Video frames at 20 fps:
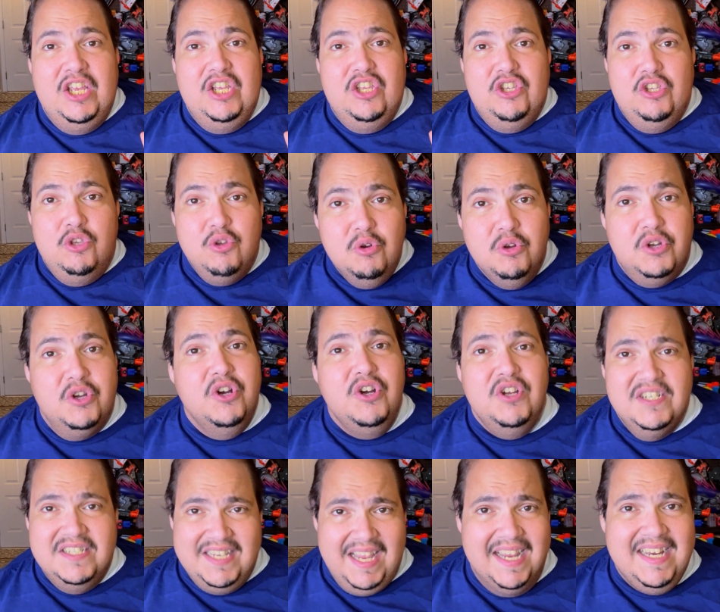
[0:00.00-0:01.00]
you
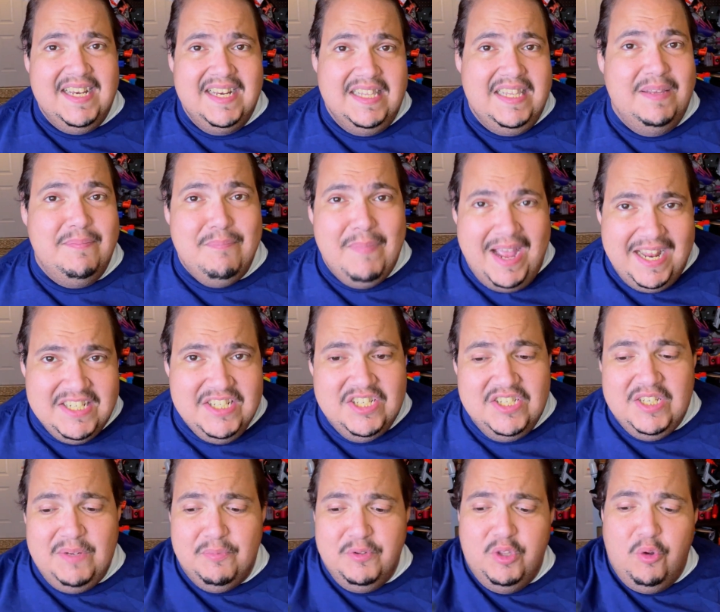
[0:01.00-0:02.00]
could technically match
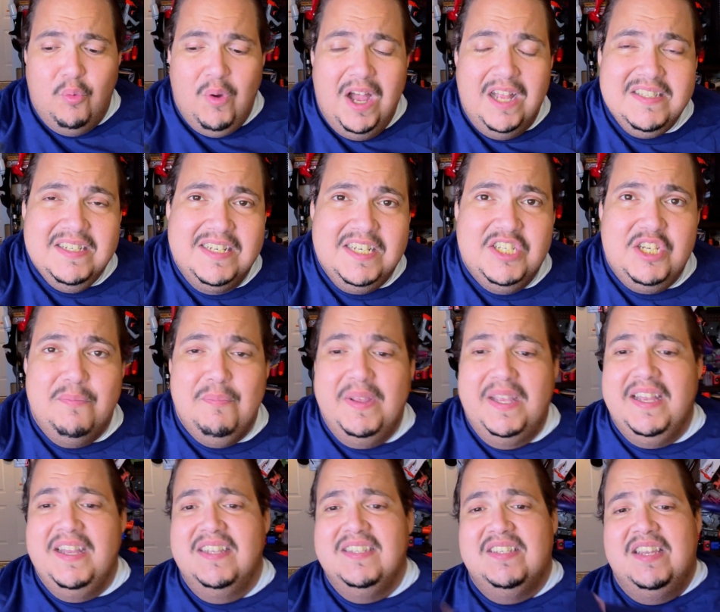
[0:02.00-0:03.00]
this up with the Wild Edition
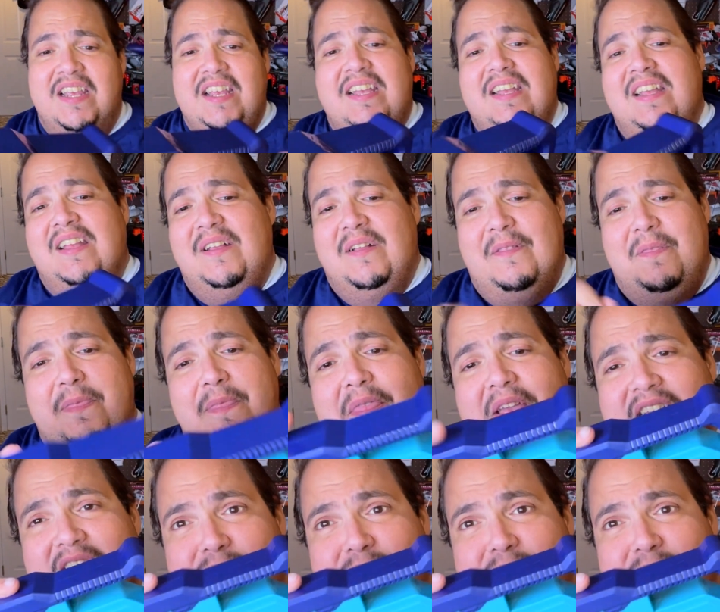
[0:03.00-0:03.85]
because this